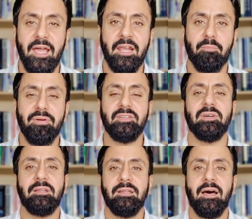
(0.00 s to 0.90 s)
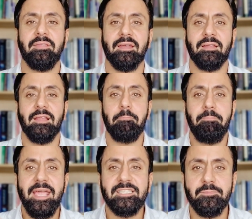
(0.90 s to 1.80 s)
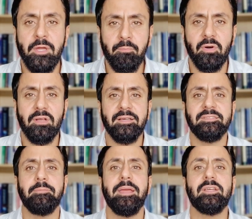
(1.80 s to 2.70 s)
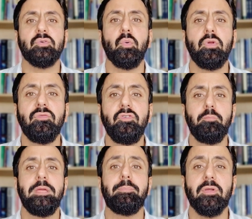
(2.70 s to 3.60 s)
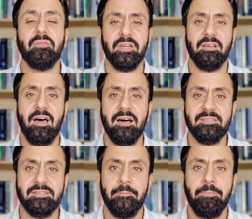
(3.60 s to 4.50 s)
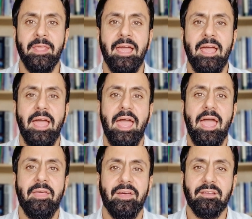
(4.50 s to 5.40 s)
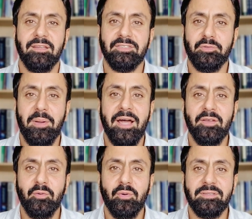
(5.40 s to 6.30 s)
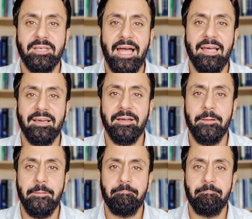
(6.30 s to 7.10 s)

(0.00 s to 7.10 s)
And I pray to Allah that Allah makes me a mukhlis, He makes all of you people of ikhlas, and that Allah subhanahu wa ta'ala